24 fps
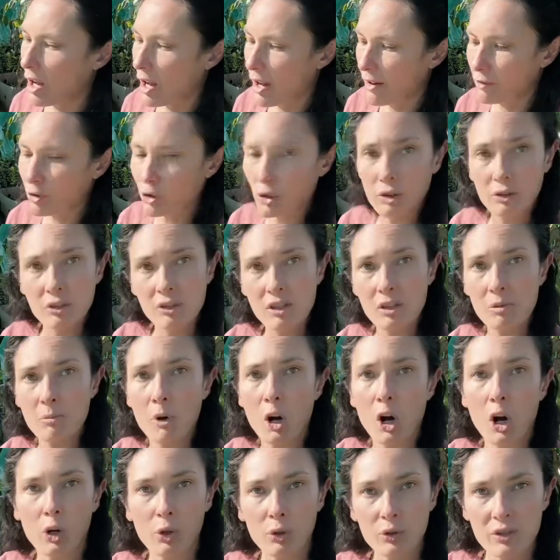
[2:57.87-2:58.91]
I've drilled some
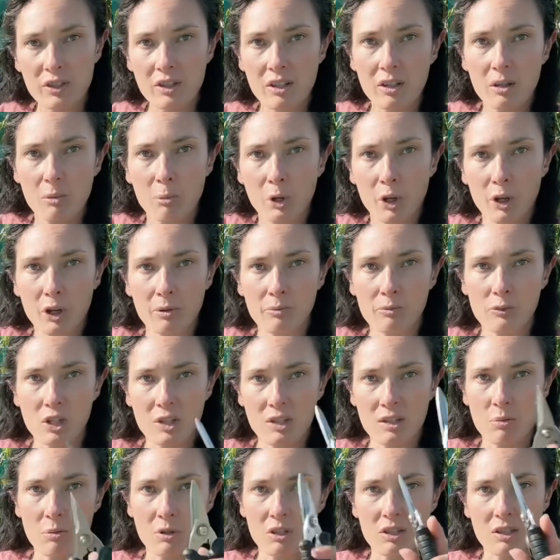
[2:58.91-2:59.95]
holes in the bottom
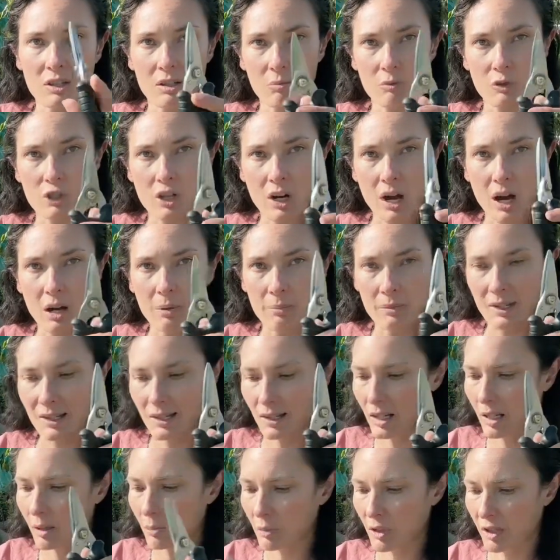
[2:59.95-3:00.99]
just with some sharp
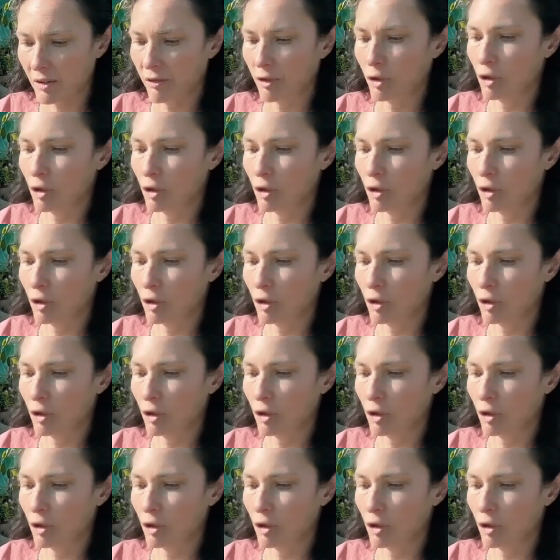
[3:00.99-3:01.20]
snips for